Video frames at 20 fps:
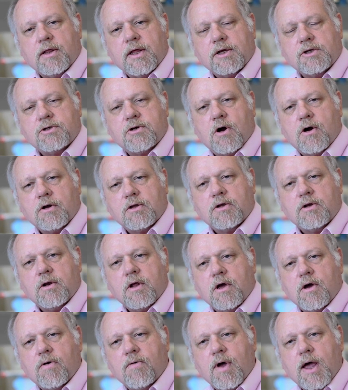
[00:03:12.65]
They start to
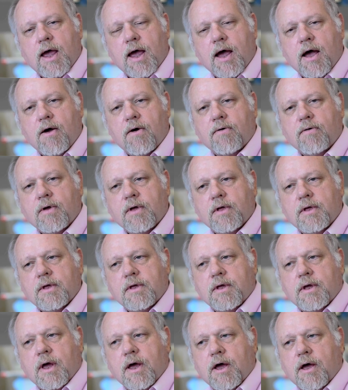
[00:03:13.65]
know how
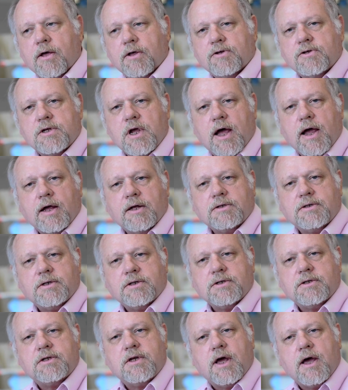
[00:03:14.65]
science
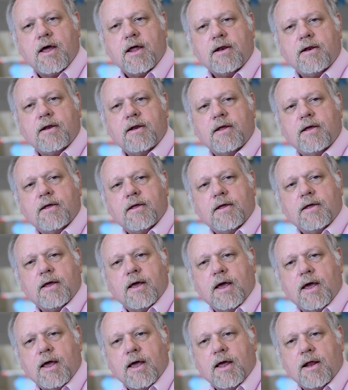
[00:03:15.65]
is done
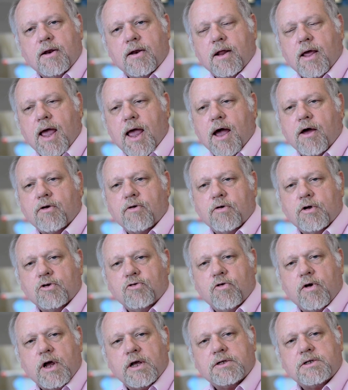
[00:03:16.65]
and how to
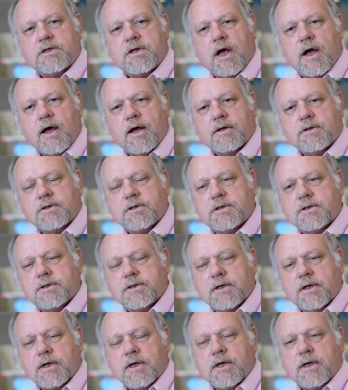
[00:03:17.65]
address science.
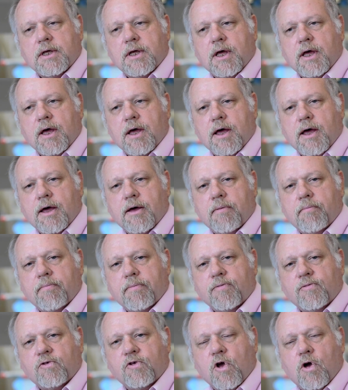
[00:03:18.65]
Um,
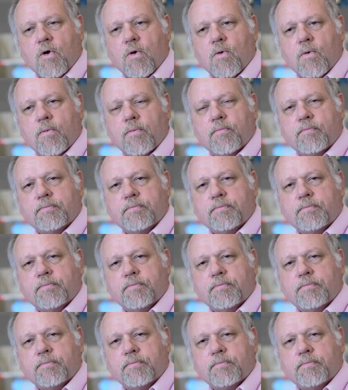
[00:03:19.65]
so